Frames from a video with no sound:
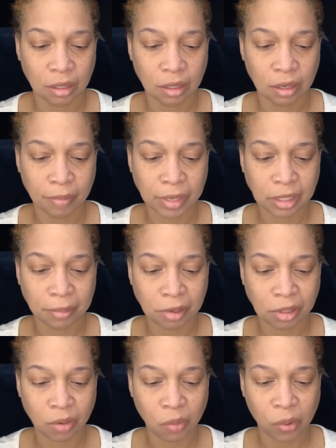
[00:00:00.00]
Am I supposed
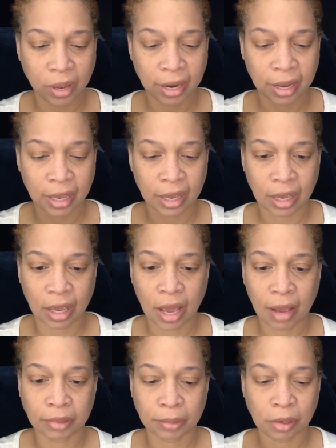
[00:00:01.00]
to wet it?
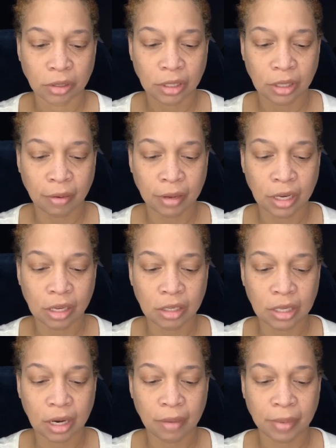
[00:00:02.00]
I'm gonna use it
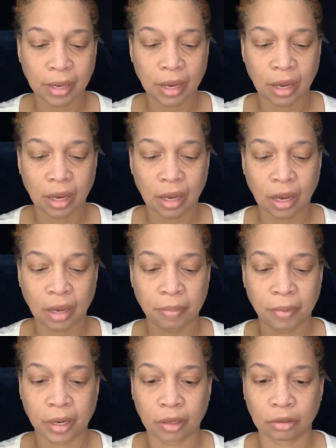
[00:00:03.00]
on my
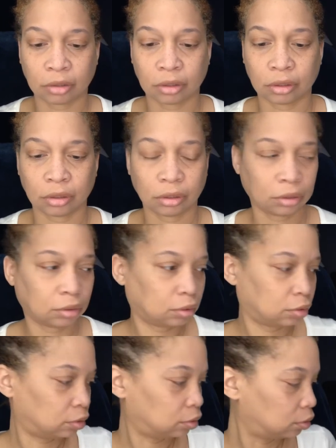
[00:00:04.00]
eyebrows
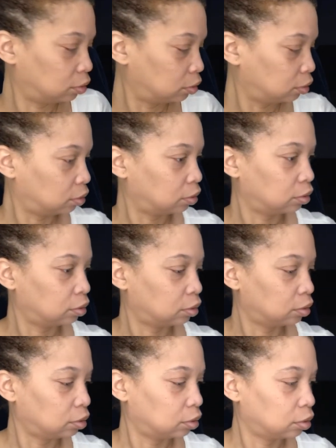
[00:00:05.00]

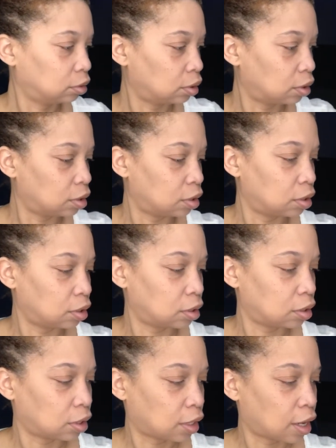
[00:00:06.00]

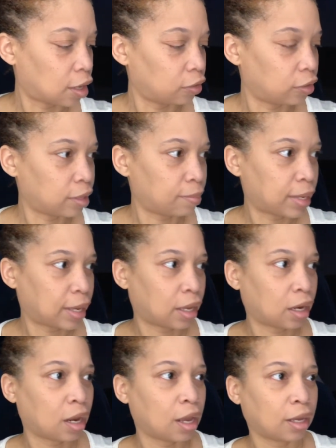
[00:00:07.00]
to color them in.
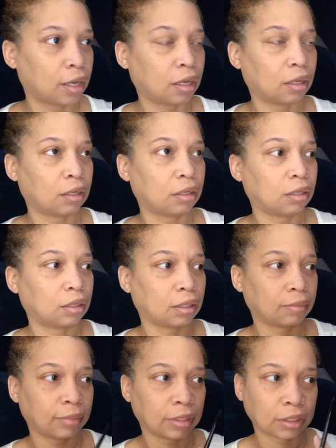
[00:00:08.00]
I'm
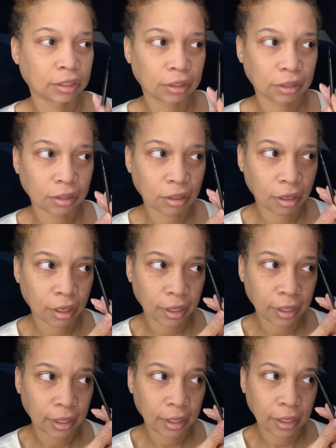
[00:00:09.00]
gonna start
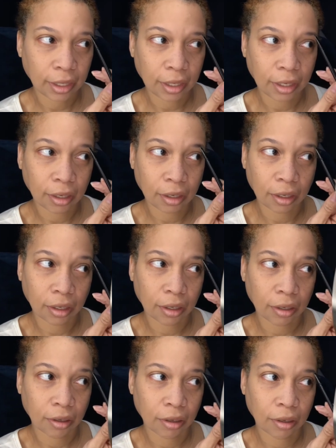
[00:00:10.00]
here.
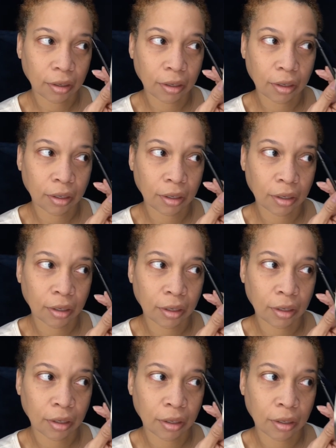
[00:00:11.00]

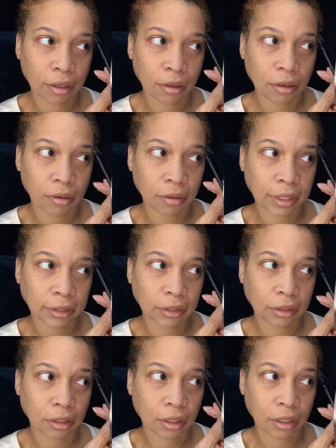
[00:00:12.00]
Oh, that's
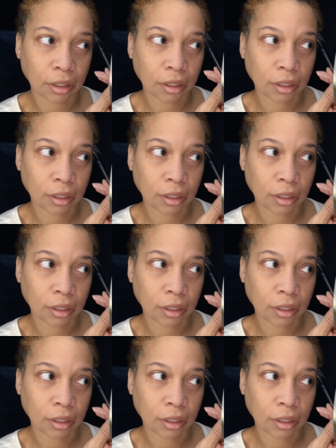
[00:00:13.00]
dark.